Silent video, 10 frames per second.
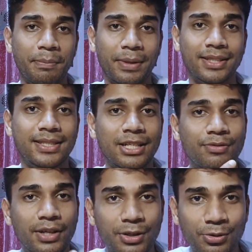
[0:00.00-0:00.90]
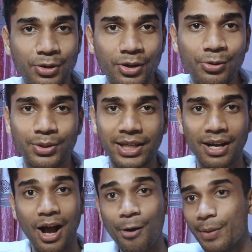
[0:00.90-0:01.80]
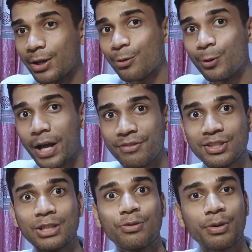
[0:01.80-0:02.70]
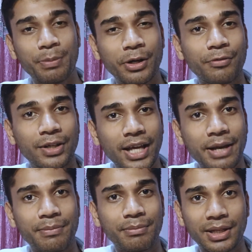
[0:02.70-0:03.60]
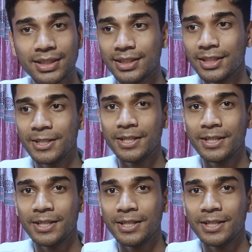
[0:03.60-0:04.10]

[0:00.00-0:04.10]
Because that's where you're gonna know that how my code have changed over a period of a time, because